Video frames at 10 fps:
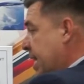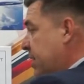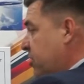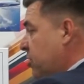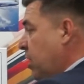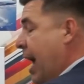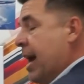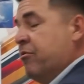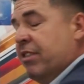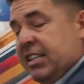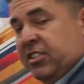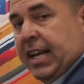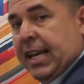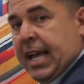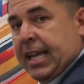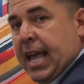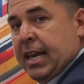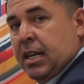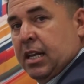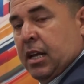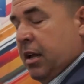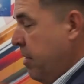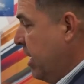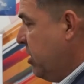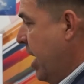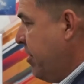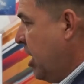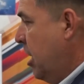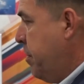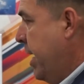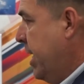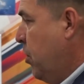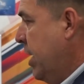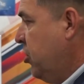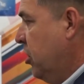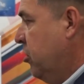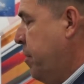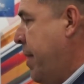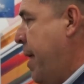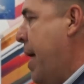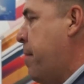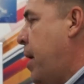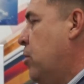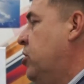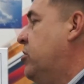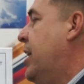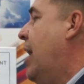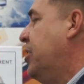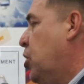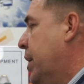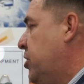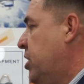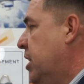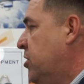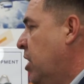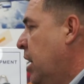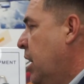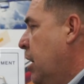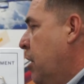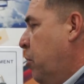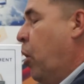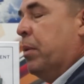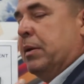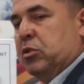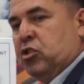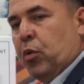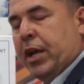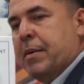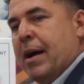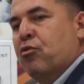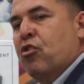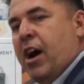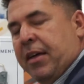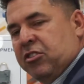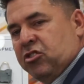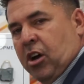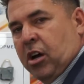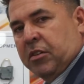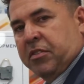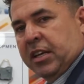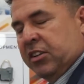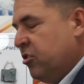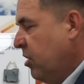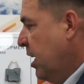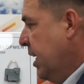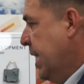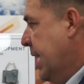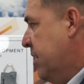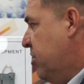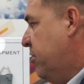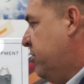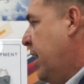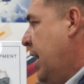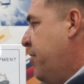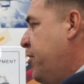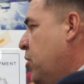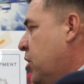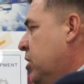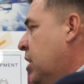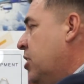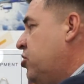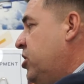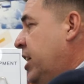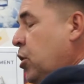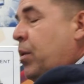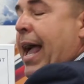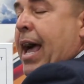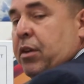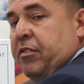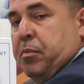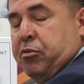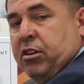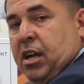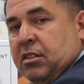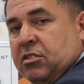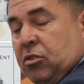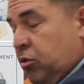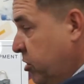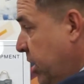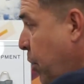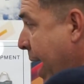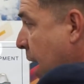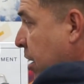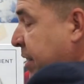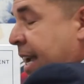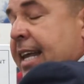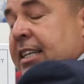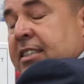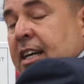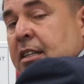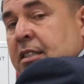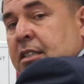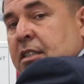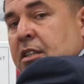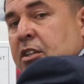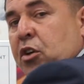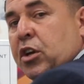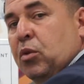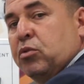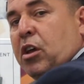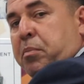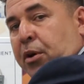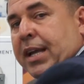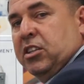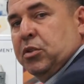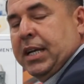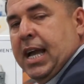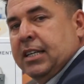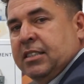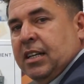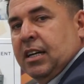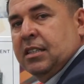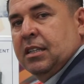this and reseal it again, there's never going to be any questions. But then that poses another question, is what we was talking about right at the start of this, is if you can steal out of a product or steal out of a canister, you can also put into a canister.